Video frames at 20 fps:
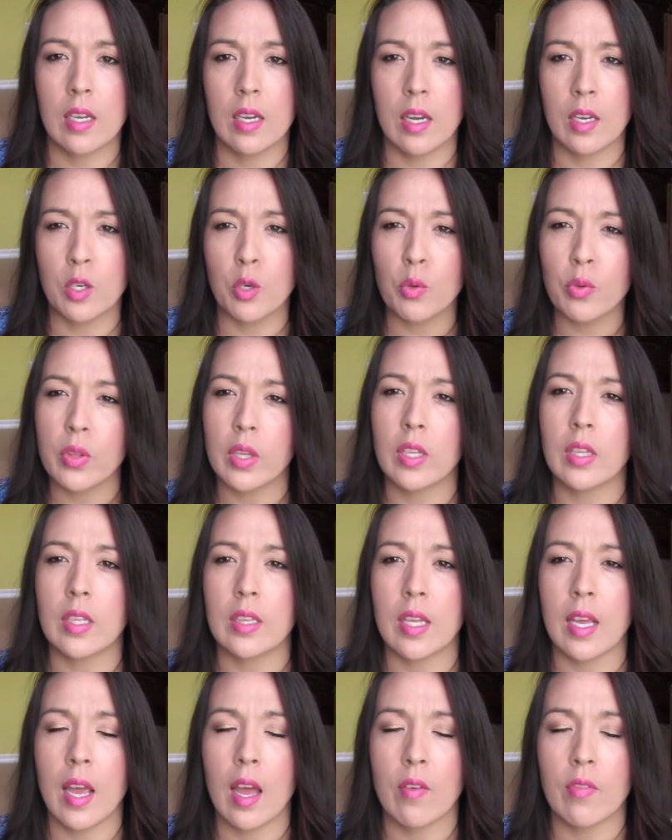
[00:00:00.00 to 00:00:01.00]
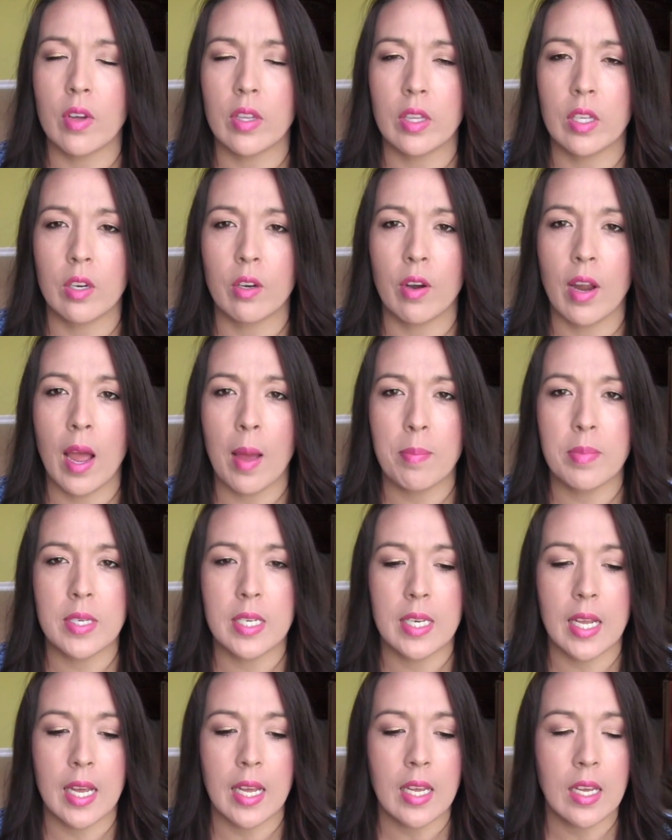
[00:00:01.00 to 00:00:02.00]
a new thing that they have on their app
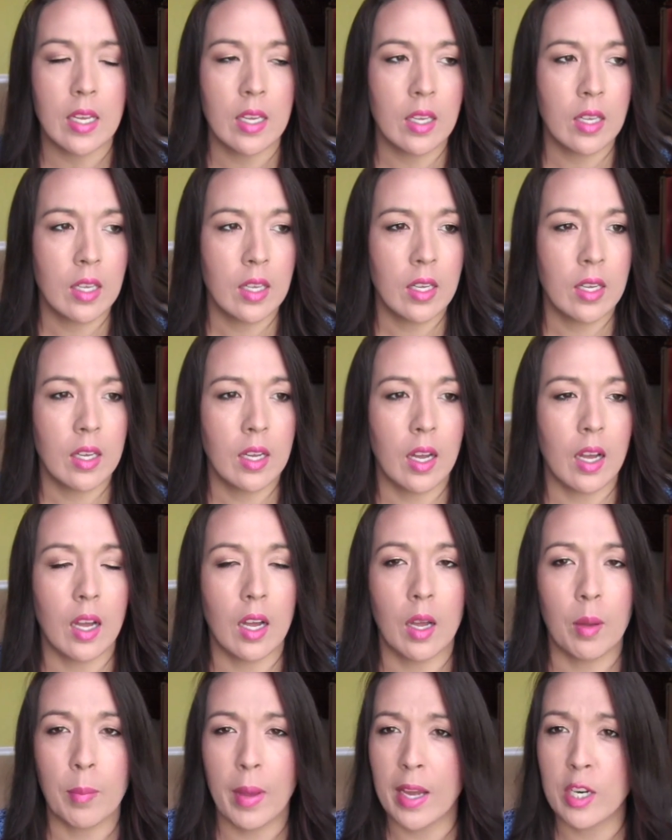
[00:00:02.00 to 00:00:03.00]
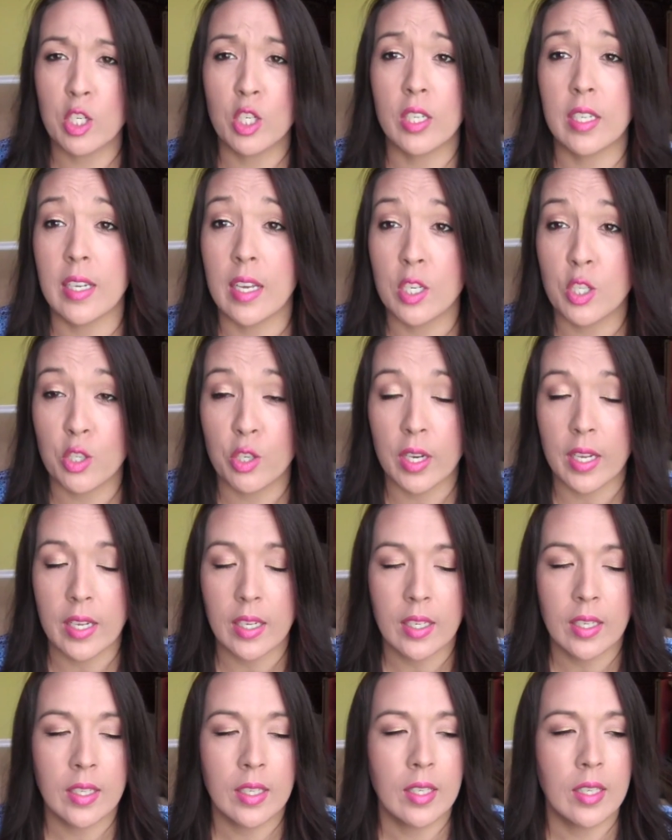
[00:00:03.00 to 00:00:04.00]
today, actually yesterday.